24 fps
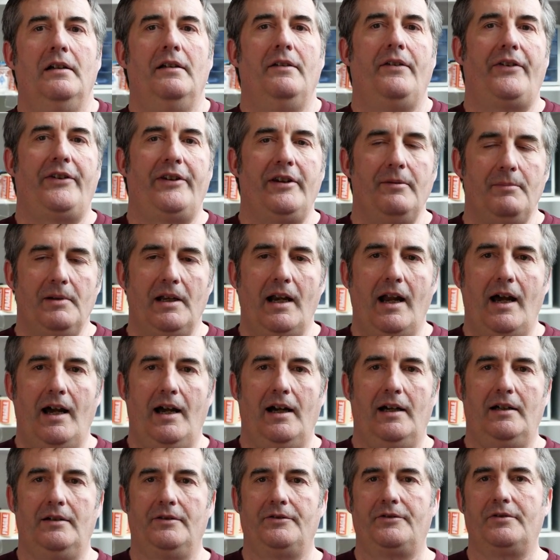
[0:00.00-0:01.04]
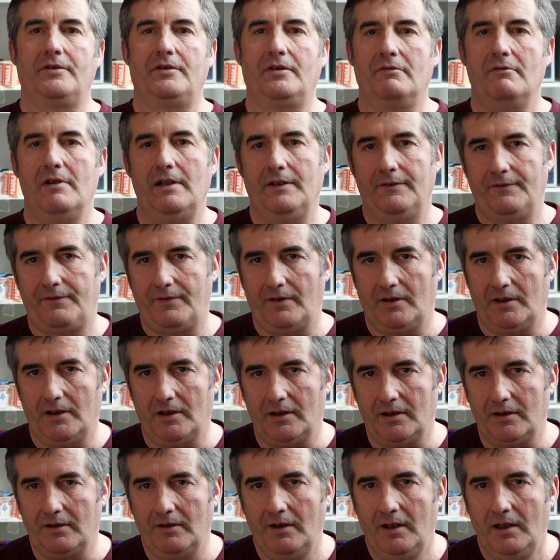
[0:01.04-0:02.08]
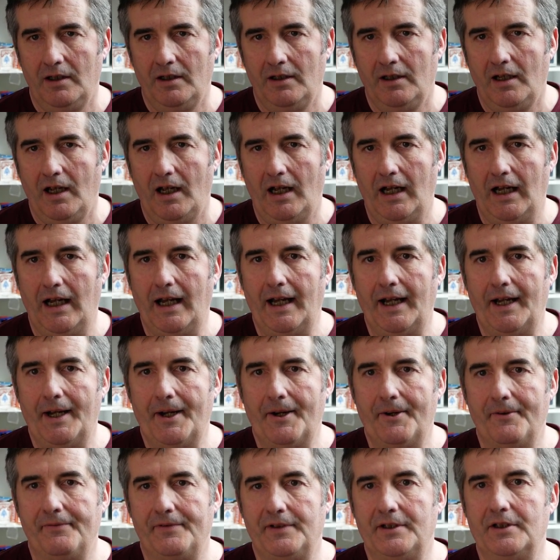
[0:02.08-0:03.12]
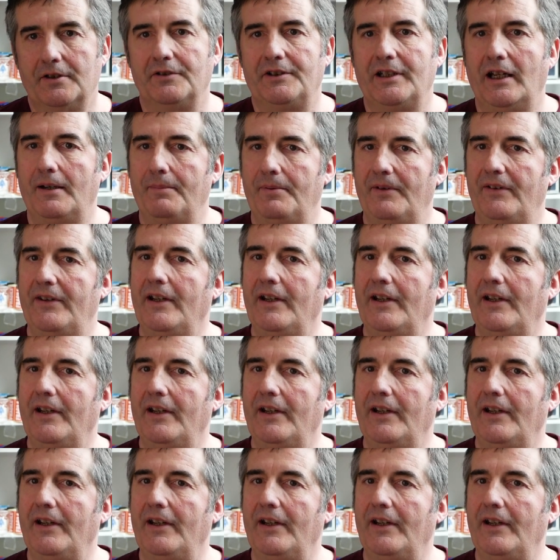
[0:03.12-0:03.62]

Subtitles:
similar to the one for videotape.